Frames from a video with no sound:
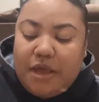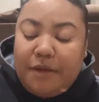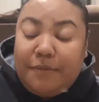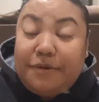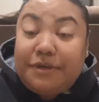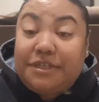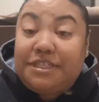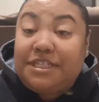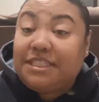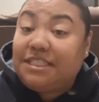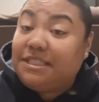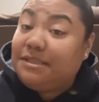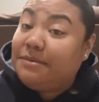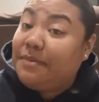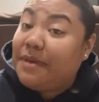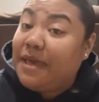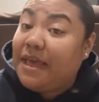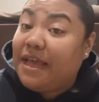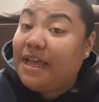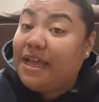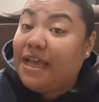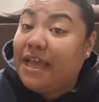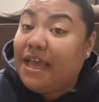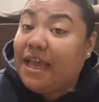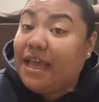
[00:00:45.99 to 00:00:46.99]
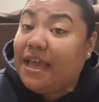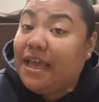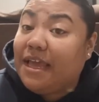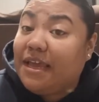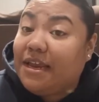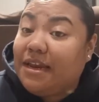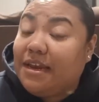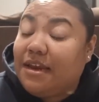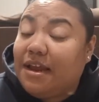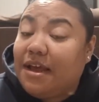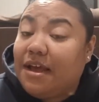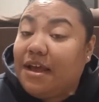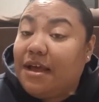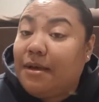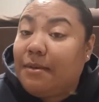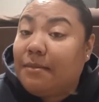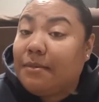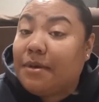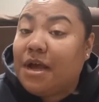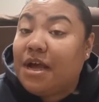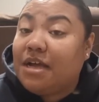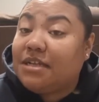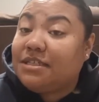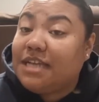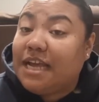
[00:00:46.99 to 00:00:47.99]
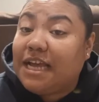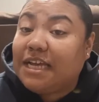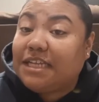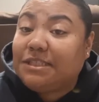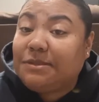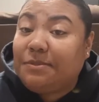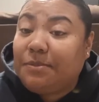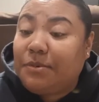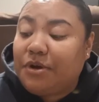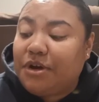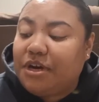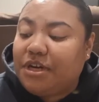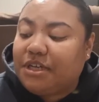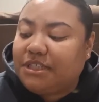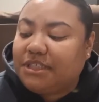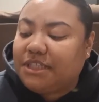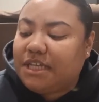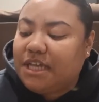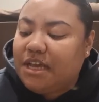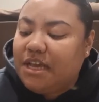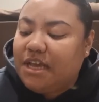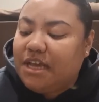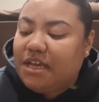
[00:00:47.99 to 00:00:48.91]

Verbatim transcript: participate in um, contact sports.